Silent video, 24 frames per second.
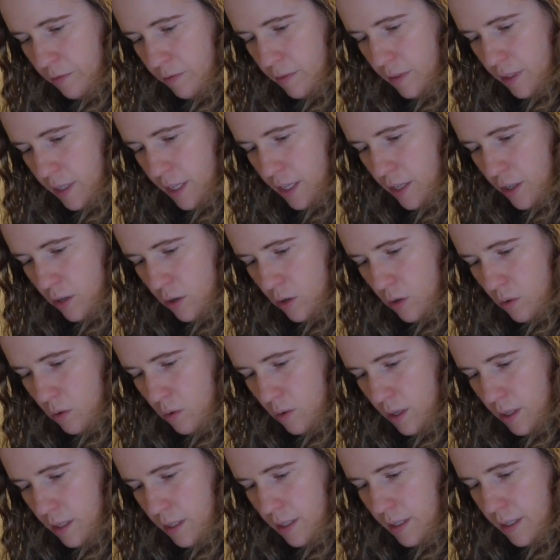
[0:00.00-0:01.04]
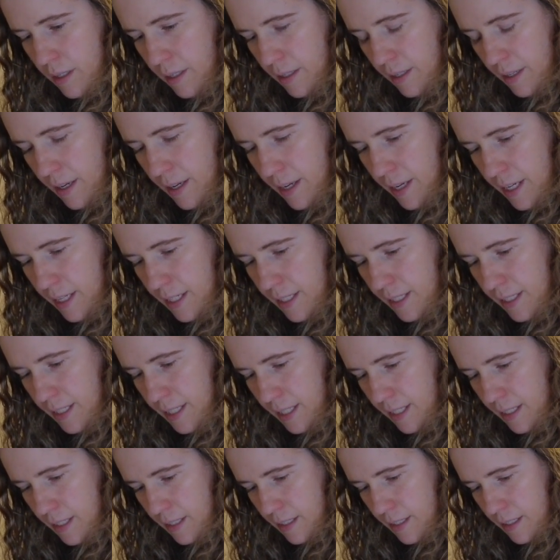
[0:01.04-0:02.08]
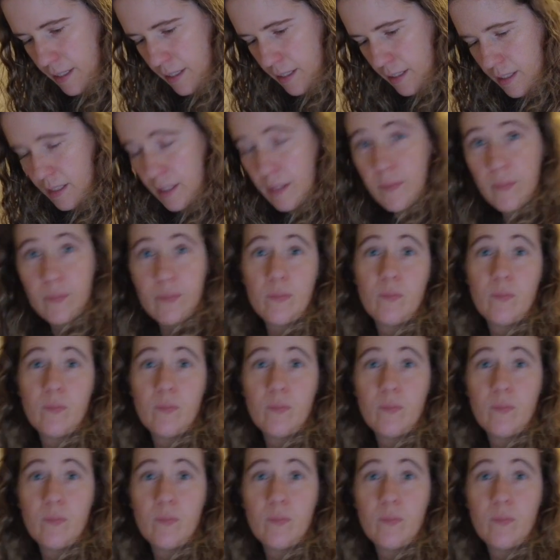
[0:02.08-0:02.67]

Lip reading: video ideas.